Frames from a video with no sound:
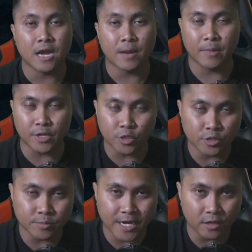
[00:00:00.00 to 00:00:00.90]
my
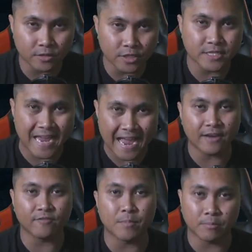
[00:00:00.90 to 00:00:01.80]
YouTube channel does
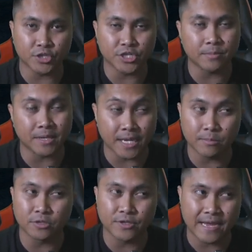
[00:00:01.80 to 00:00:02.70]
have membership
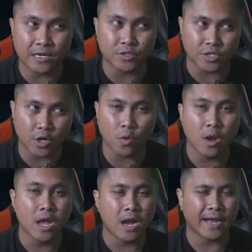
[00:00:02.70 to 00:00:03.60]
enabled now, so
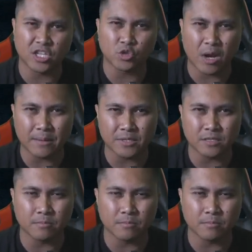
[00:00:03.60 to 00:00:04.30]
I can drop some